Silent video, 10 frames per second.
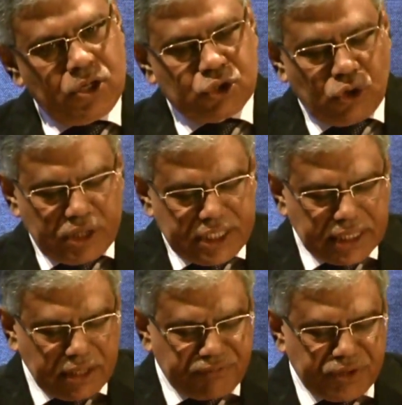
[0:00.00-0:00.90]
So
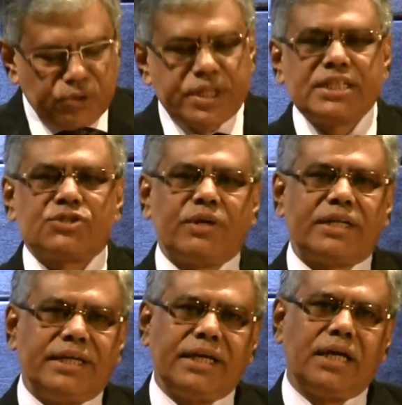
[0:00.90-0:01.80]
these are the few things we
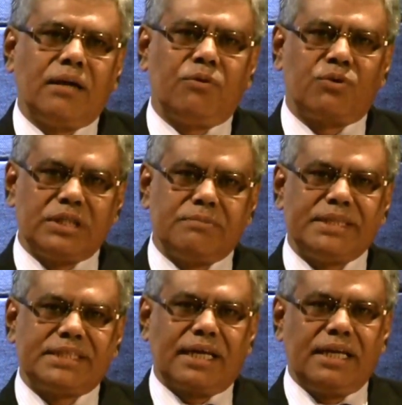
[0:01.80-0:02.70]
are thinking about, which
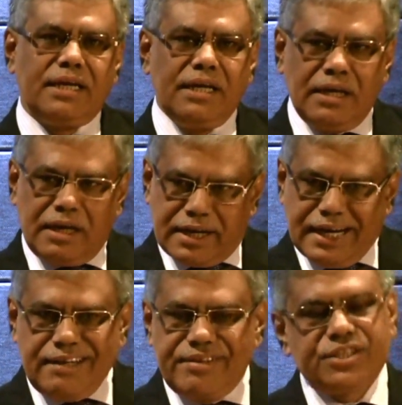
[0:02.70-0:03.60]
basically
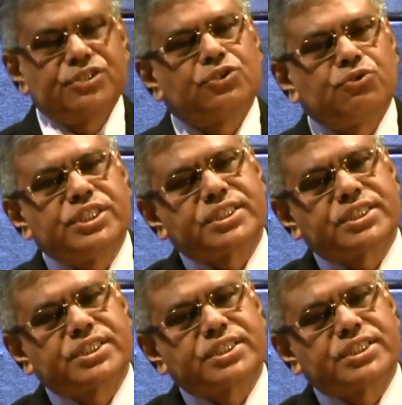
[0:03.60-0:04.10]
relevant to